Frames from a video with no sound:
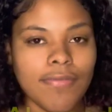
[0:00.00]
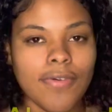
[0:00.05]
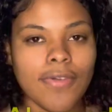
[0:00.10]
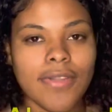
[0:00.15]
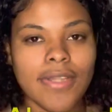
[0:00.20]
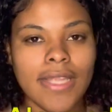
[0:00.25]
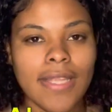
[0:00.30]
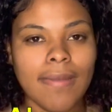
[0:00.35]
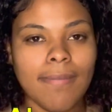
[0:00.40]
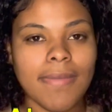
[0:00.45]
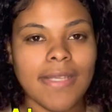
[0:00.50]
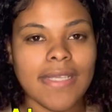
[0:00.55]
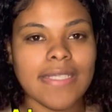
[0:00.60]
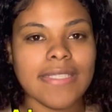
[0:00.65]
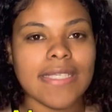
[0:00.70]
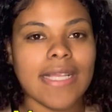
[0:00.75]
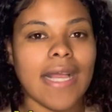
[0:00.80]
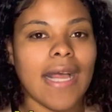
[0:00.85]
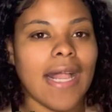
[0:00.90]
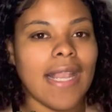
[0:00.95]
full name
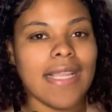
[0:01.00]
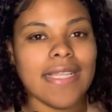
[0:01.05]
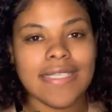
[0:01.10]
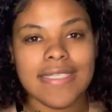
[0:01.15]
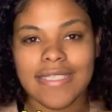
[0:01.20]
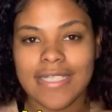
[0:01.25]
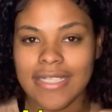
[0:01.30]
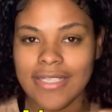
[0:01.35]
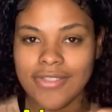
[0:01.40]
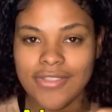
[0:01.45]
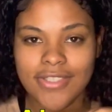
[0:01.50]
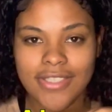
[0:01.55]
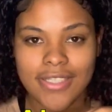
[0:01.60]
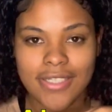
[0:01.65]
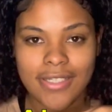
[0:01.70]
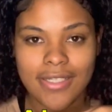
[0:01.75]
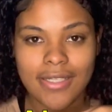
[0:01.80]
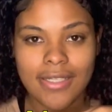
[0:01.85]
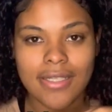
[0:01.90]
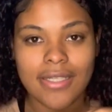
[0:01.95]
is
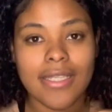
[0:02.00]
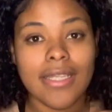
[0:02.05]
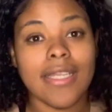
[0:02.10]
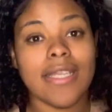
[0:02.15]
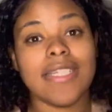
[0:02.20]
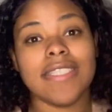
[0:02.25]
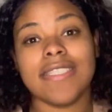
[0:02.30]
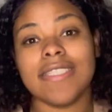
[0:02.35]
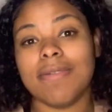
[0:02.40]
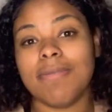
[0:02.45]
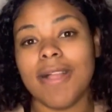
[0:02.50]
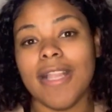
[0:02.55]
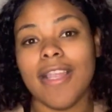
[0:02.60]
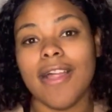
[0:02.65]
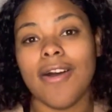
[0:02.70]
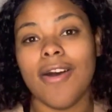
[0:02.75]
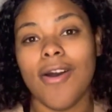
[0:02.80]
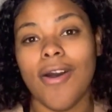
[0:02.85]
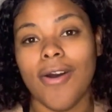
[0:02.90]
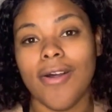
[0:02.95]
Alexandria
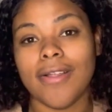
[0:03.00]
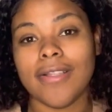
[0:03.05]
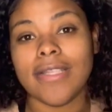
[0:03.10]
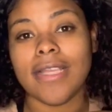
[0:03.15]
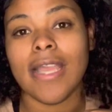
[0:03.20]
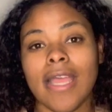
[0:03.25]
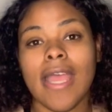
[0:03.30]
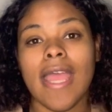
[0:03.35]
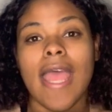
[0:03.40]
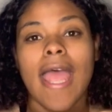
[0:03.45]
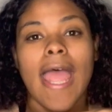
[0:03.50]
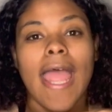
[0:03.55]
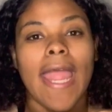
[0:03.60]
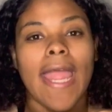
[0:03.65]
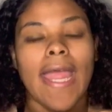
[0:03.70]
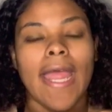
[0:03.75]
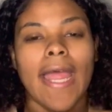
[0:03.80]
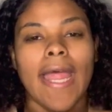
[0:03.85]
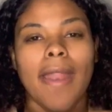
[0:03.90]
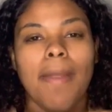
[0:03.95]
Isabella Hall,
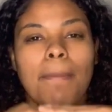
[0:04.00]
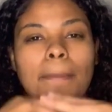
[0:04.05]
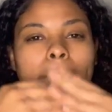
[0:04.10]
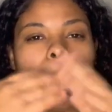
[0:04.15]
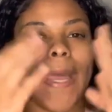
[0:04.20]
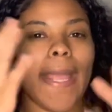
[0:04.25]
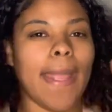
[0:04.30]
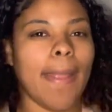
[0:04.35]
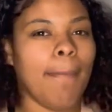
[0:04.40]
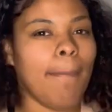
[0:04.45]
and my